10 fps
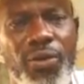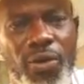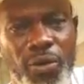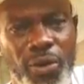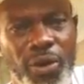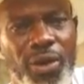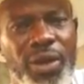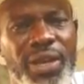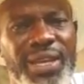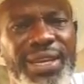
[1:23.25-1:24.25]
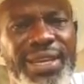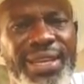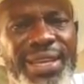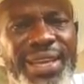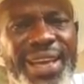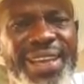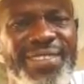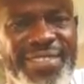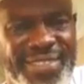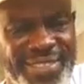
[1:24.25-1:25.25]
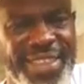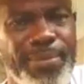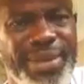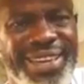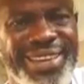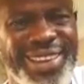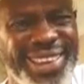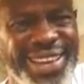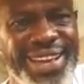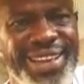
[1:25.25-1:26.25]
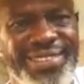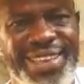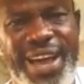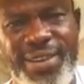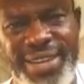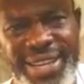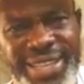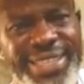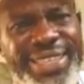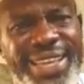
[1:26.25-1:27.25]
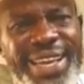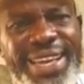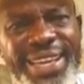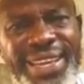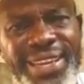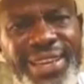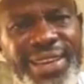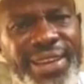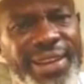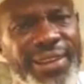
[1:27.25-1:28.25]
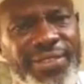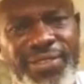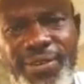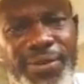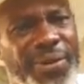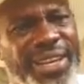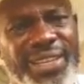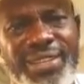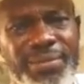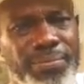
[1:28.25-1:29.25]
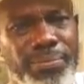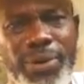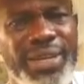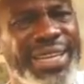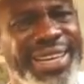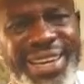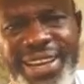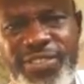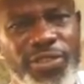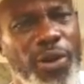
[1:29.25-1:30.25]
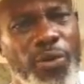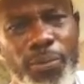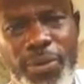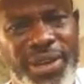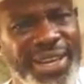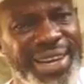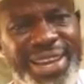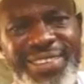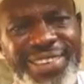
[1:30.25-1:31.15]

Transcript: colon and systemic cleanse out there today. It's a great body cleanse, thorough body cleanse,